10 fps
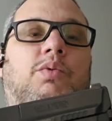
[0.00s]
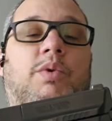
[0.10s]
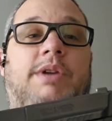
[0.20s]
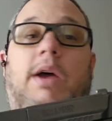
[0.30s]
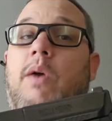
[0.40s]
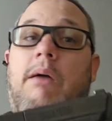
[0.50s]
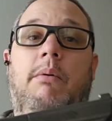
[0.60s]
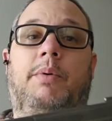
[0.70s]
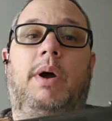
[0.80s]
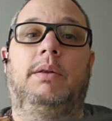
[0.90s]
which I don't have a
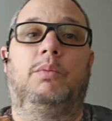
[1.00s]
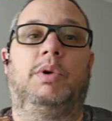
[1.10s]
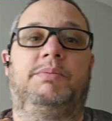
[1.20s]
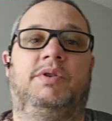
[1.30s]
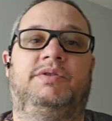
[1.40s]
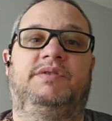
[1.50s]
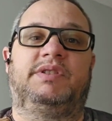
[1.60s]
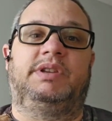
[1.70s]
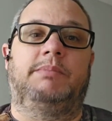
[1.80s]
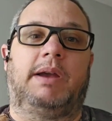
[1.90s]
problem with because you can
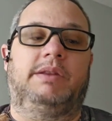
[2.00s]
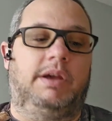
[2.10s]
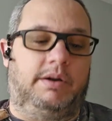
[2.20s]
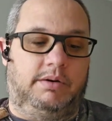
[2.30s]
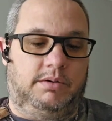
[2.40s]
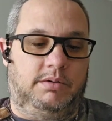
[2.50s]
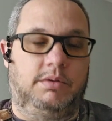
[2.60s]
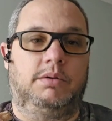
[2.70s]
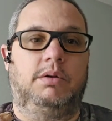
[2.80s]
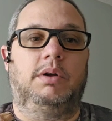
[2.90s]
see back there,
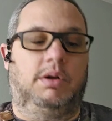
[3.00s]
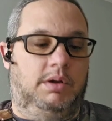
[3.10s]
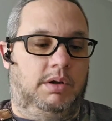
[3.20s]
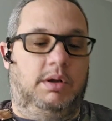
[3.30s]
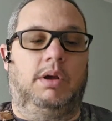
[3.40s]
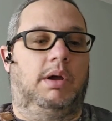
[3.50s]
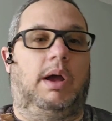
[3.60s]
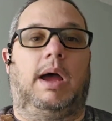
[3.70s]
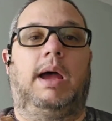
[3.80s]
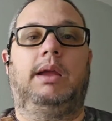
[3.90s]

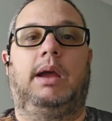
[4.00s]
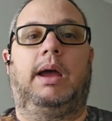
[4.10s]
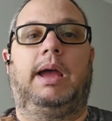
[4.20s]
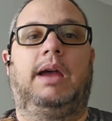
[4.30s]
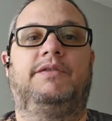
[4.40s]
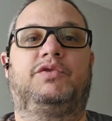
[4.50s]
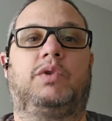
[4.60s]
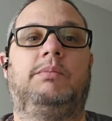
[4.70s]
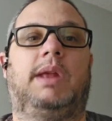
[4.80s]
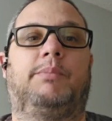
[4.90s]
I have
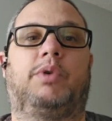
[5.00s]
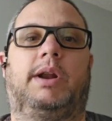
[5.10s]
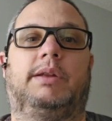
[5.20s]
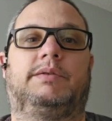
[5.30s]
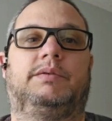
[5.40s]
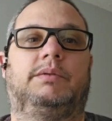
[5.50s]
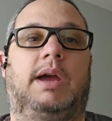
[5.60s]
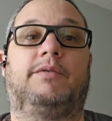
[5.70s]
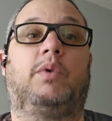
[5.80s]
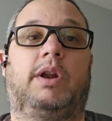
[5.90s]
Streamlight products. I
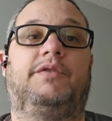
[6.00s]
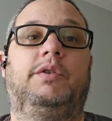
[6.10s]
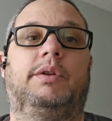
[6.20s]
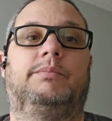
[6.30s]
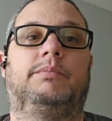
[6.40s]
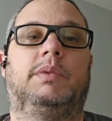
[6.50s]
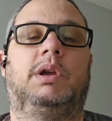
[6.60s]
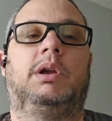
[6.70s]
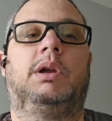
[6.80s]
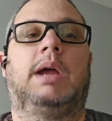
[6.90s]
have quite a few of them.
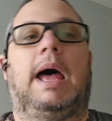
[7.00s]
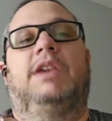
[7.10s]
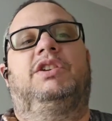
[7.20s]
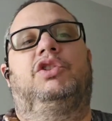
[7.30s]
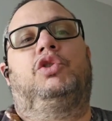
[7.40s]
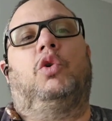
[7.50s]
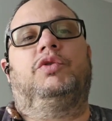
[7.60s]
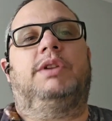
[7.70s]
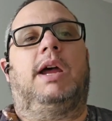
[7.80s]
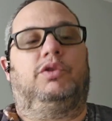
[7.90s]
I just
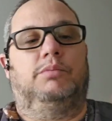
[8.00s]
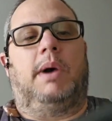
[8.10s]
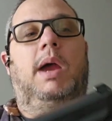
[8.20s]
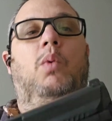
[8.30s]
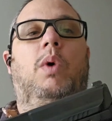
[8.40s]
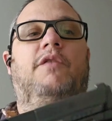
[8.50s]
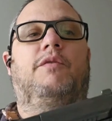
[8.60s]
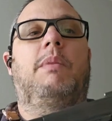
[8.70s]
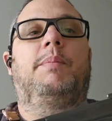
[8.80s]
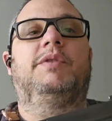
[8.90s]
chose not to buy one
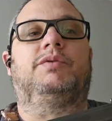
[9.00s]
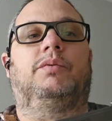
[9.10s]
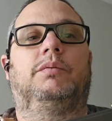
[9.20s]
for my pistol.